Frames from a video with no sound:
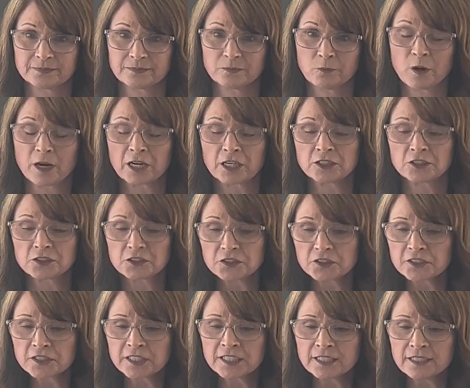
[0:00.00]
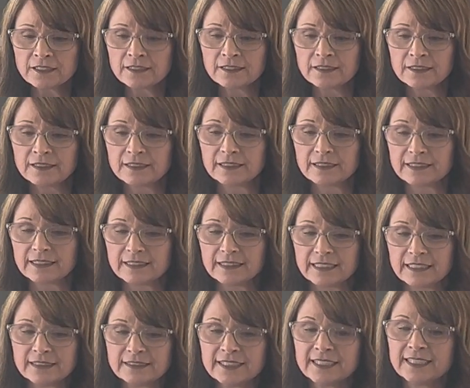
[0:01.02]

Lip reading: What concern is